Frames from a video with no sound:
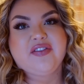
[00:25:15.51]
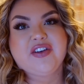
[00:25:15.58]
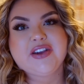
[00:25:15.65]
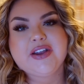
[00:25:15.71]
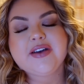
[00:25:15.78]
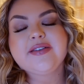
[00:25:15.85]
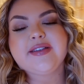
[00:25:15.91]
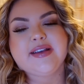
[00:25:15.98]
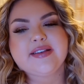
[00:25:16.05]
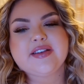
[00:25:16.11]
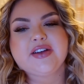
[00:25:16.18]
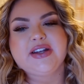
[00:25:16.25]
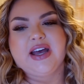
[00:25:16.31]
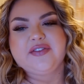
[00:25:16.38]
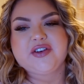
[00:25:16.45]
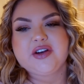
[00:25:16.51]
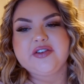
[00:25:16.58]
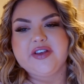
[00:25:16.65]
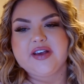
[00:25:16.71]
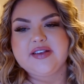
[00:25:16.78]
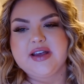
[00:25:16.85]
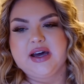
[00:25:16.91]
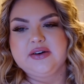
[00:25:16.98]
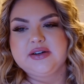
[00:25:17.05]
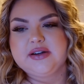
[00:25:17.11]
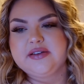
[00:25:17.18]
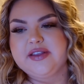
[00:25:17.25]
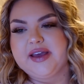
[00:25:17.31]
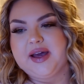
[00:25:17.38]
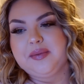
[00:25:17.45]
if it looks this good after six
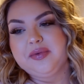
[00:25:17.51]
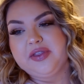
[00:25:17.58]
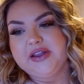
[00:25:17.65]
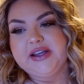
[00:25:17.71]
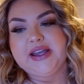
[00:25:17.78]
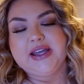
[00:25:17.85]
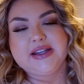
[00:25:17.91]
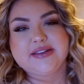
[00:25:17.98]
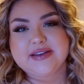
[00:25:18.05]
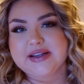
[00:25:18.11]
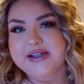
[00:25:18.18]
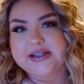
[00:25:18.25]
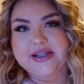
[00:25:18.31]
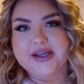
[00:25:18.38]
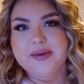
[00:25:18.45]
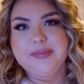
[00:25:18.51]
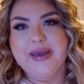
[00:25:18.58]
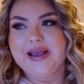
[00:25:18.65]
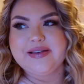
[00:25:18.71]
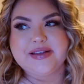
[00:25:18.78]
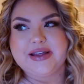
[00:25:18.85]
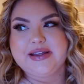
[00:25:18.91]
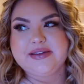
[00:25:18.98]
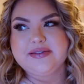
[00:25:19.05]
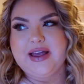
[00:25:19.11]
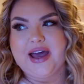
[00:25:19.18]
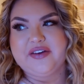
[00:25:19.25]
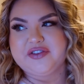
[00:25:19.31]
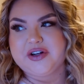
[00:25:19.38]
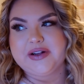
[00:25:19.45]
hours, like I'm thinking it's gonna look amazing
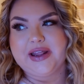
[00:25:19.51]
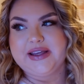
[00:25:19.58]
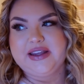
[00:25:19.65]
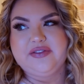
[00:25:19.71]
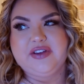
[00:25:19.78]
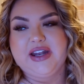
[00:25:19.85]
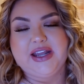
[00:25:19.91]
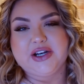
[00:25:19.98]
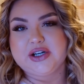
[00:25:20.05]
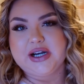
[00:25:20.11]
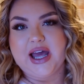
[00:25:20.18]
after like even eight or